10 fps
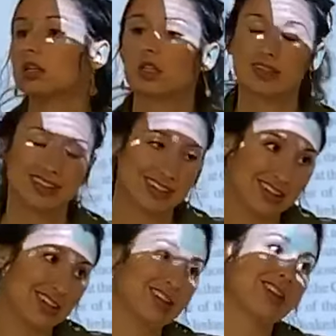Ding, ding, ding,
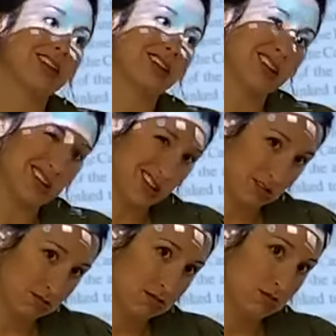ding, ding, ding, ding.
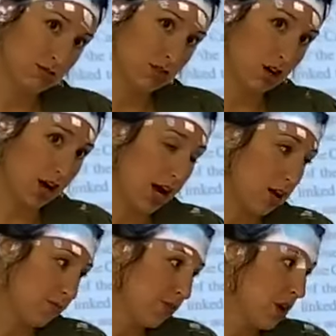All
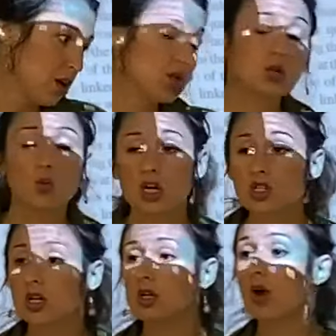right? Do you wish
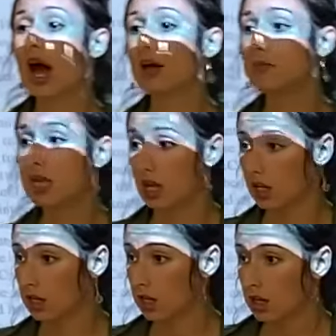that you had
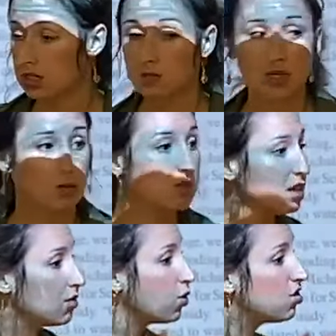me to be able to
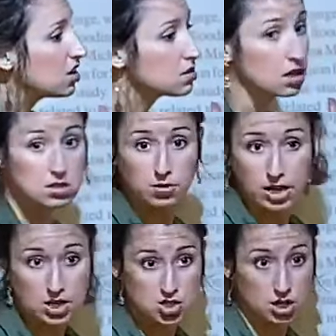give you this
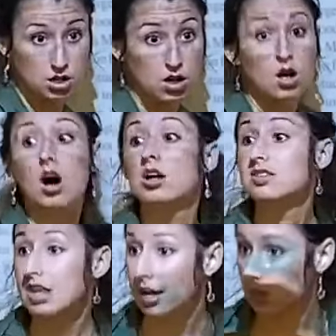explanation on
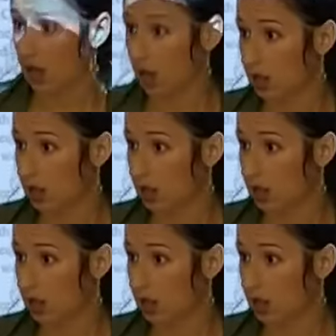Saturday?